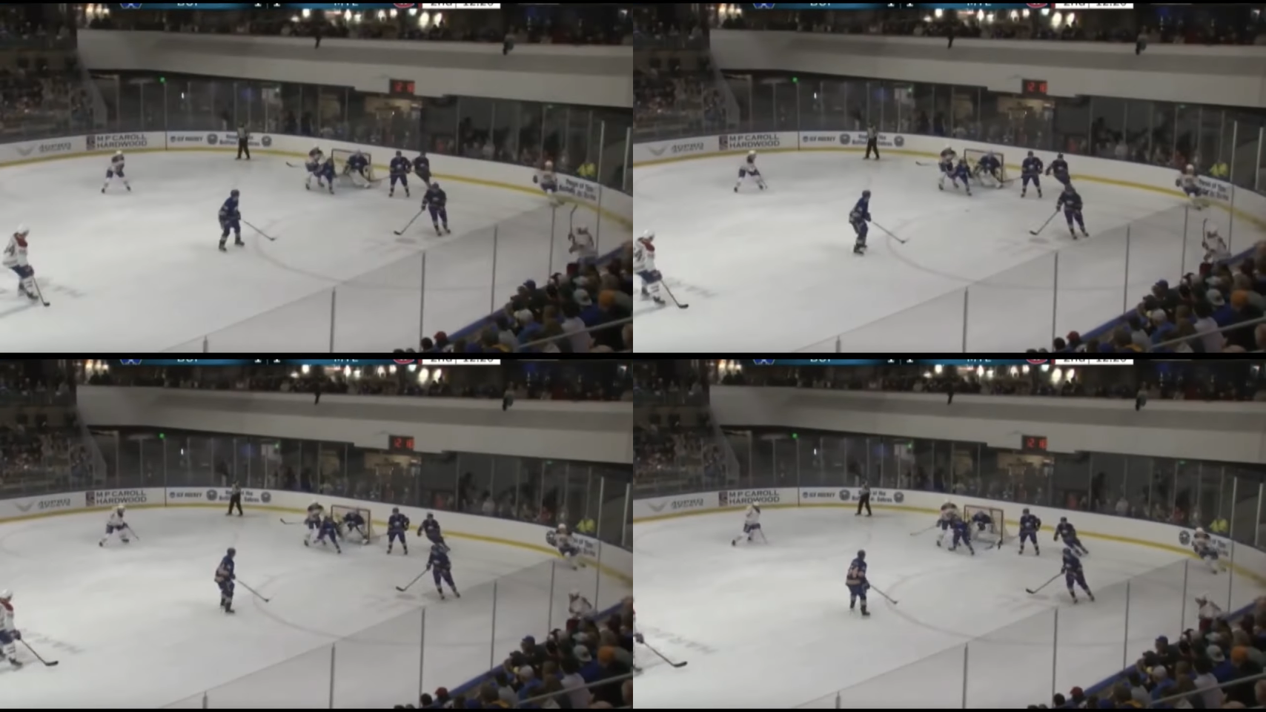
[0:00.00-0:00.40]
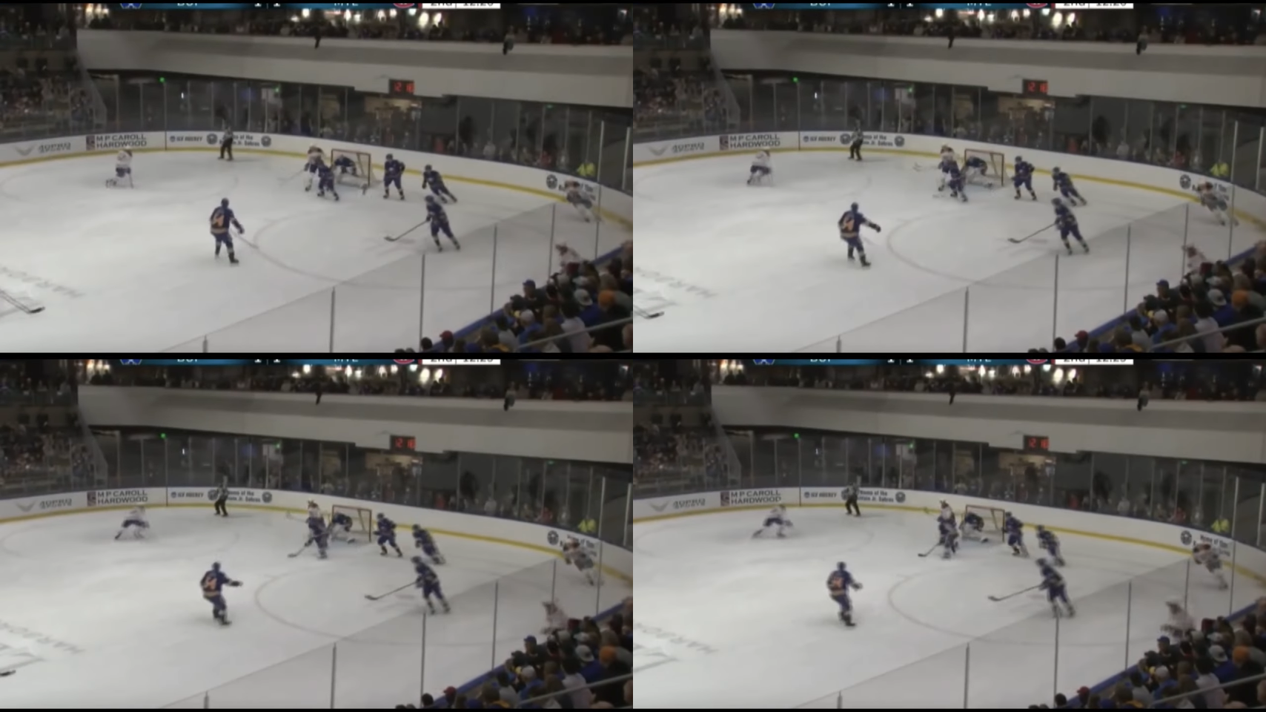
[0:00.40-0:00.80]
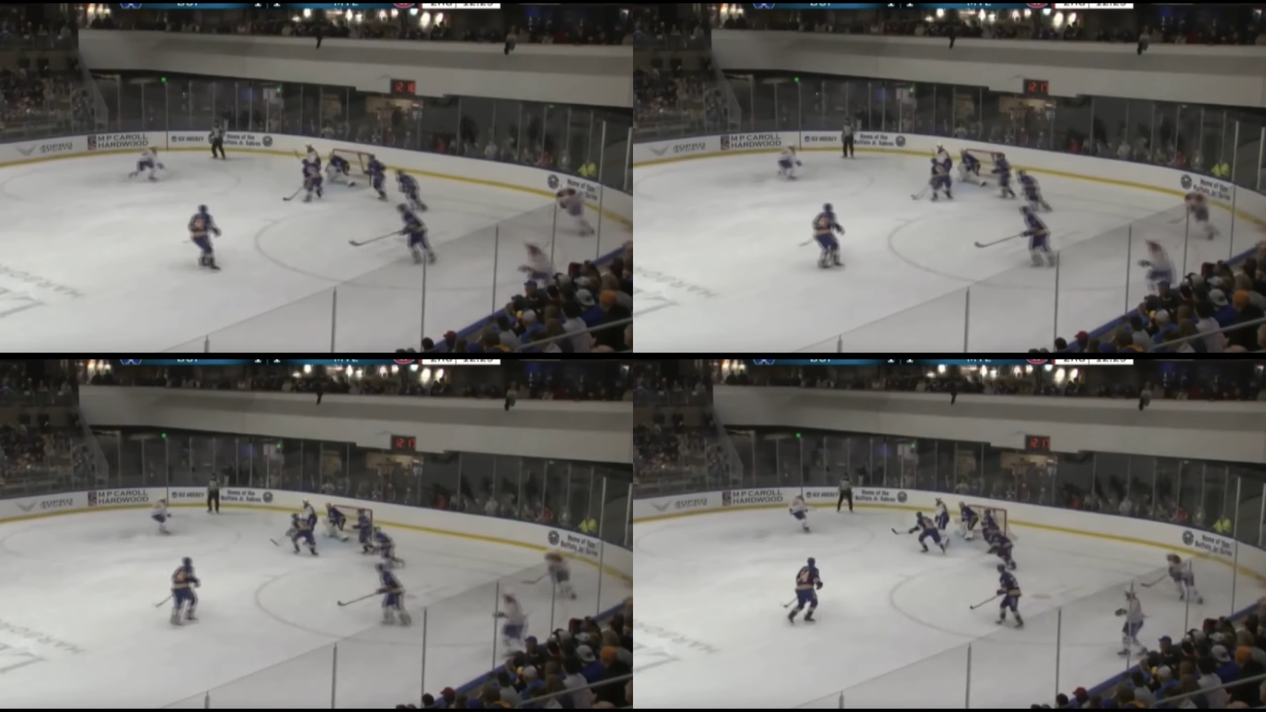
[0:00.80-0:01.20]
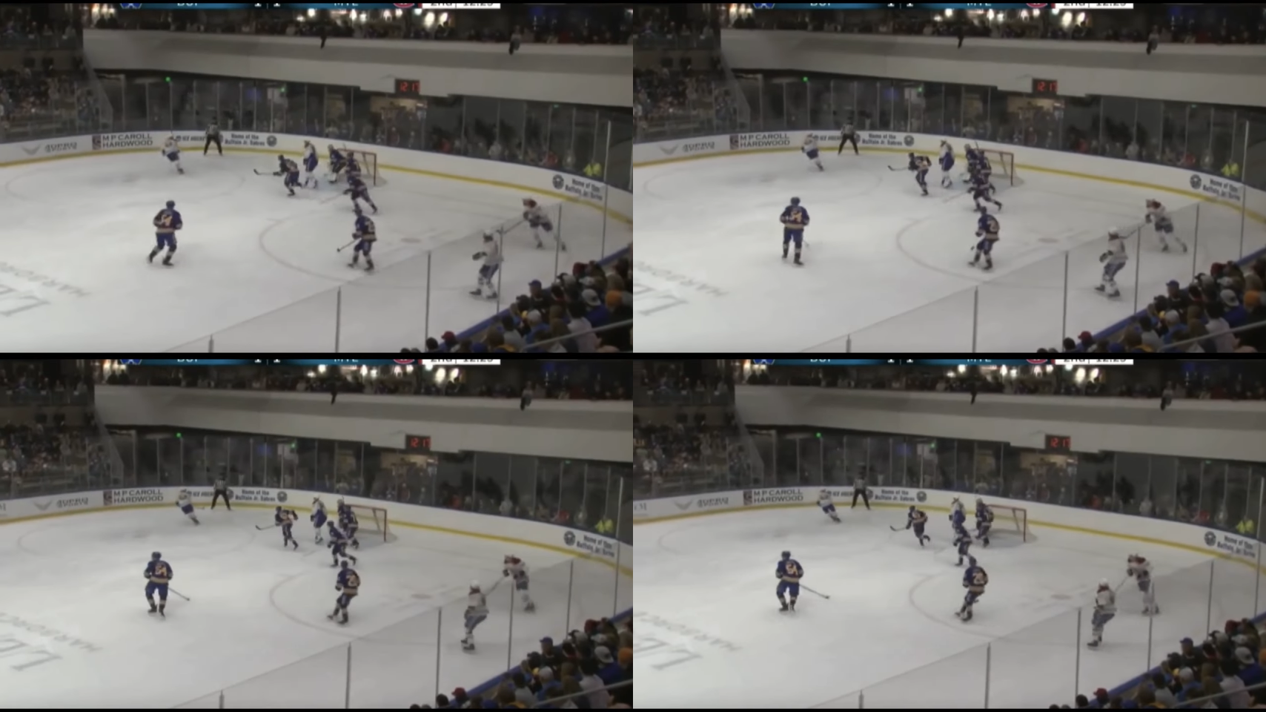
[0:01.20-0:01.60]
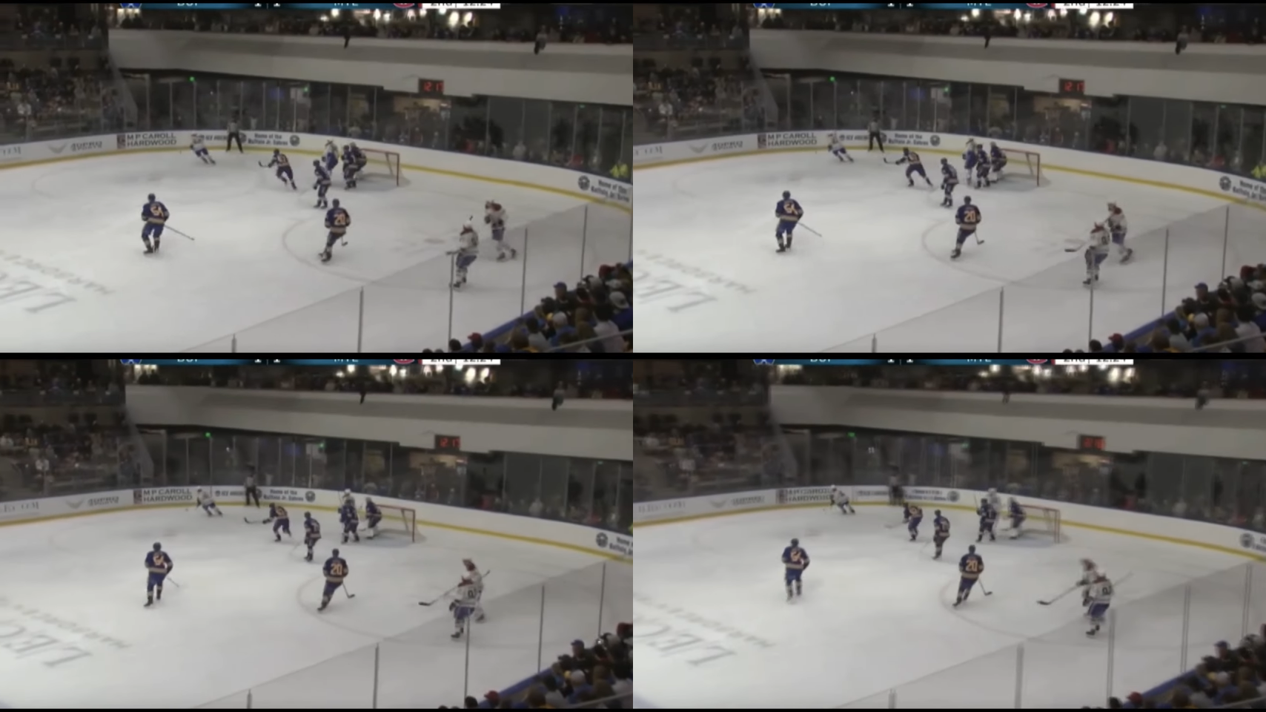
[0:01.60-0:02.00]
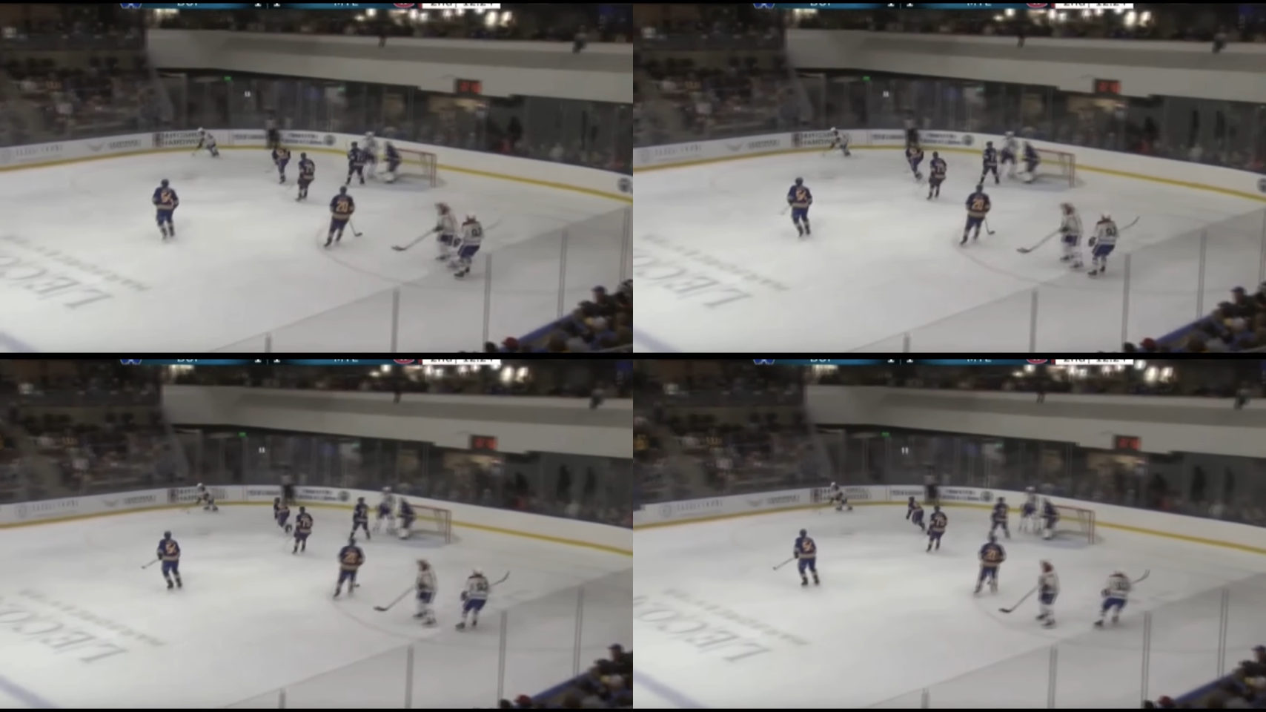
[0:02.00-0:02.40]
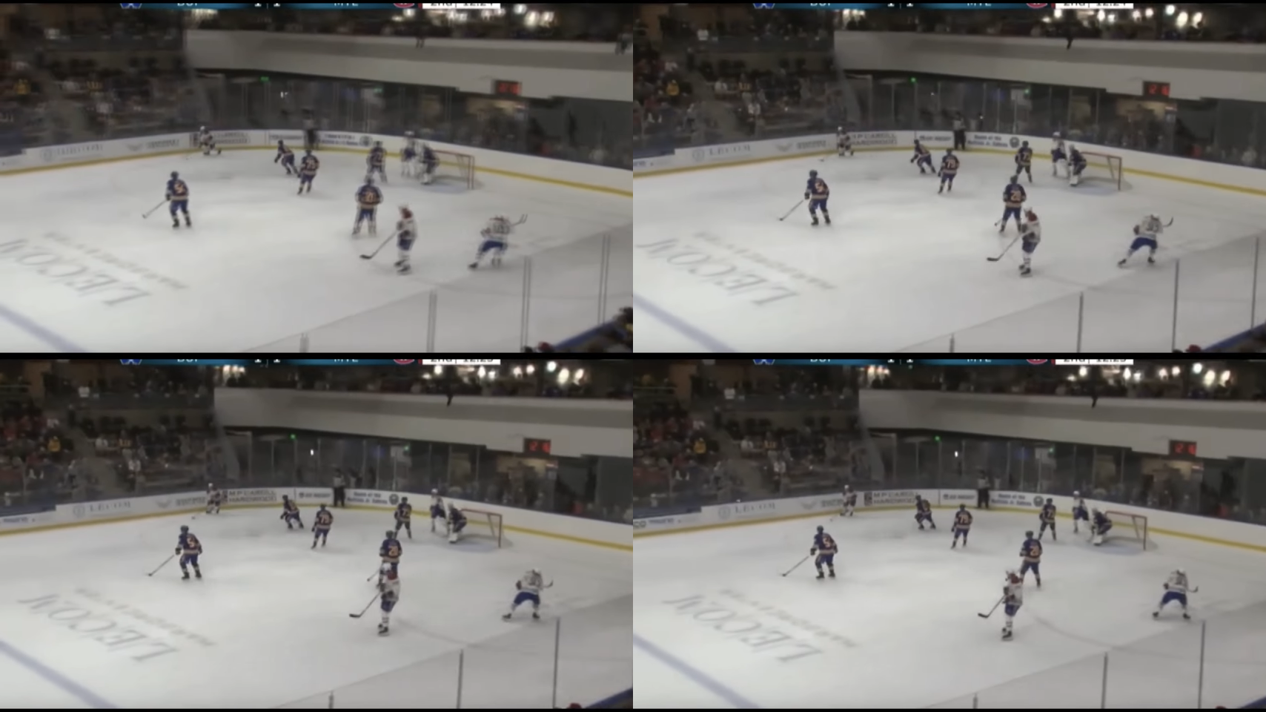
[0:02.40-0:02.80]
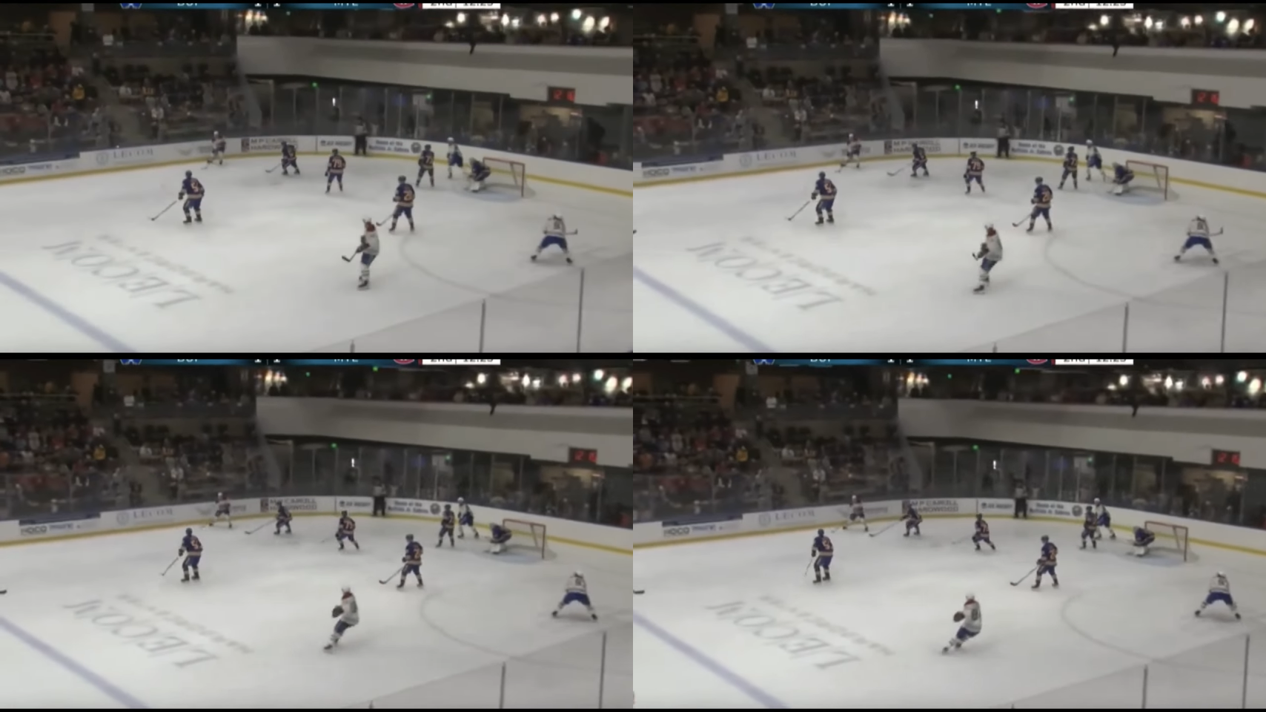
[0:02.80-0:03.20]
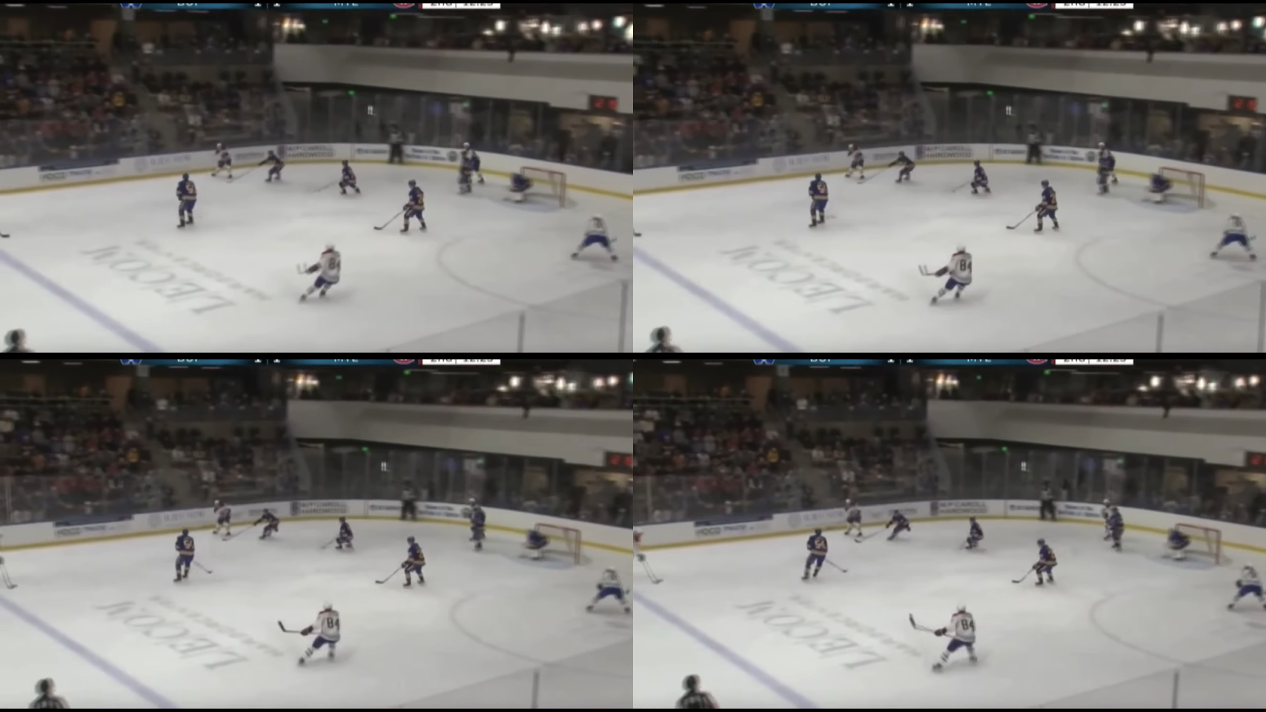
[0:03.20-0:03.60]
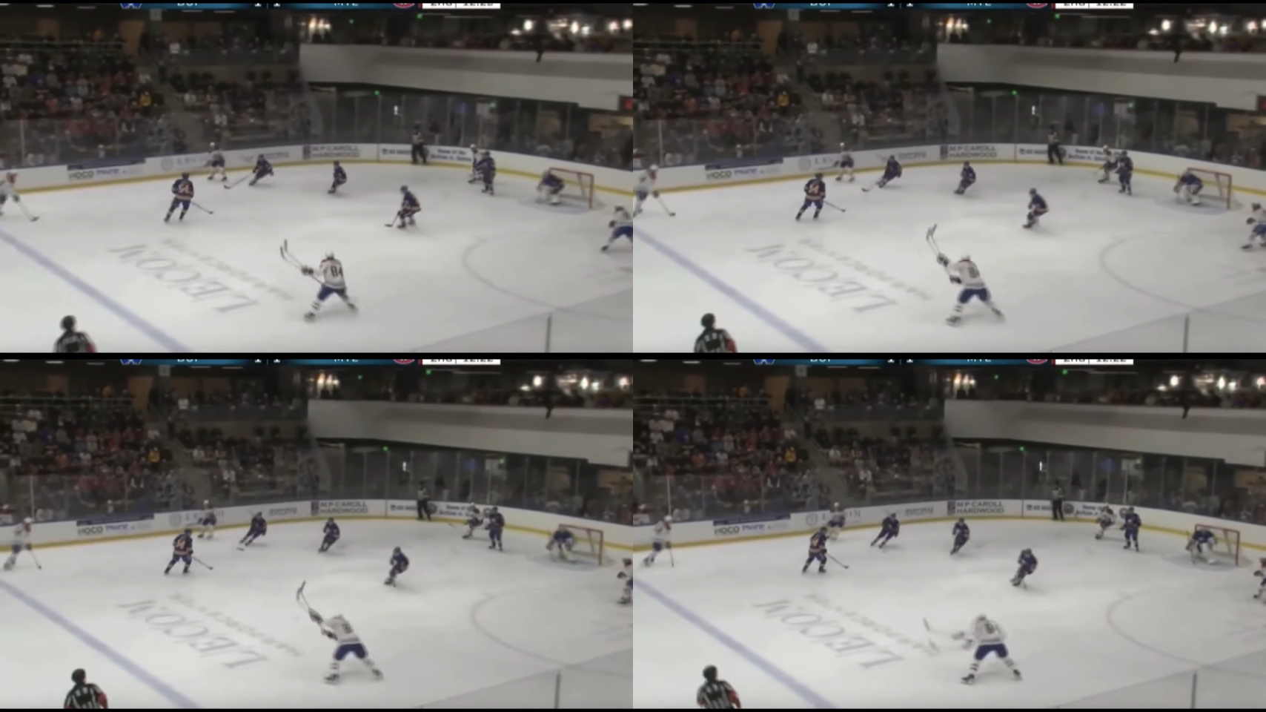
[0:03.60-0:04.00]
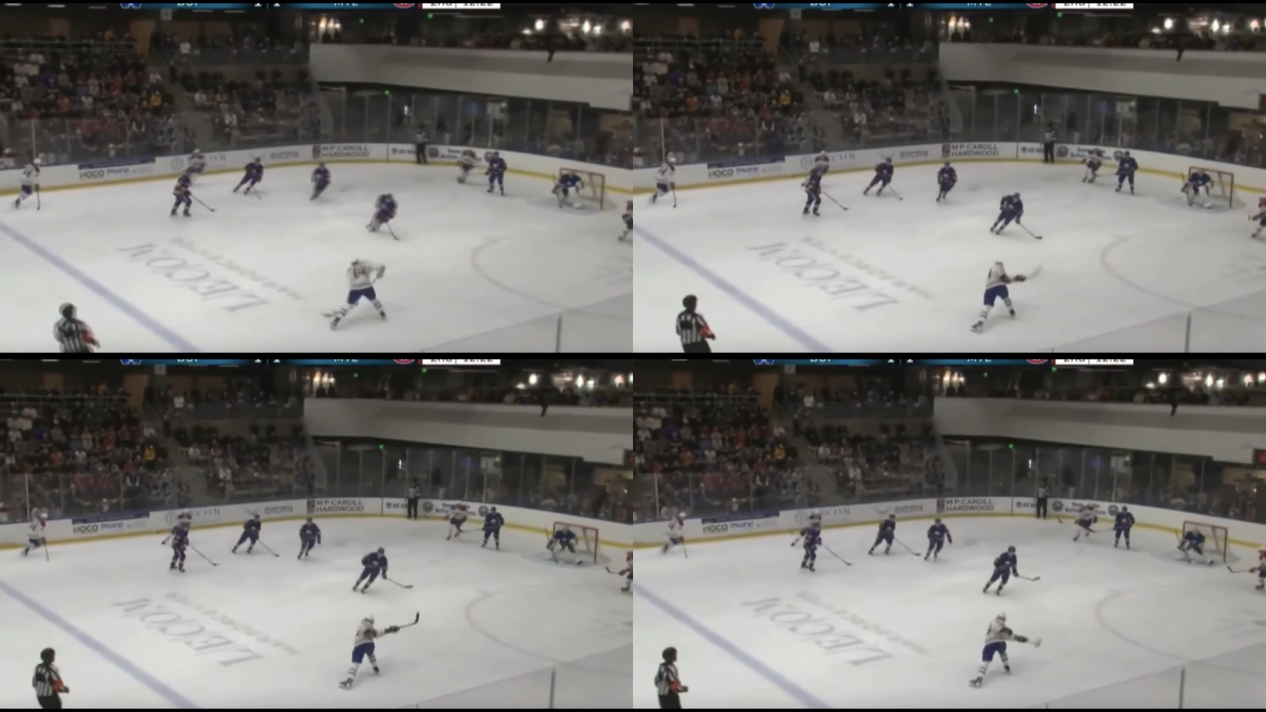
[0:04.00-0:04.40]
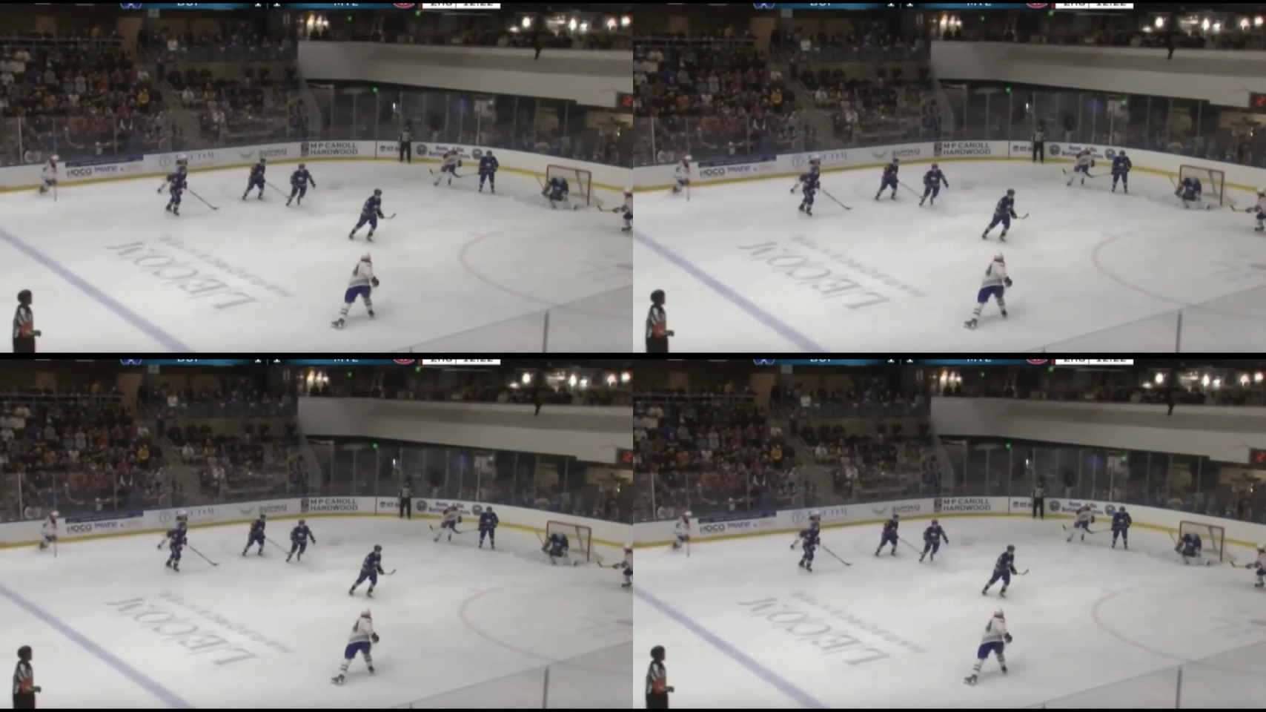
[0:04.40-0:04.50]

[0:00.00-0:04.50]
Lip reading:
Nobody's mouth can be seen.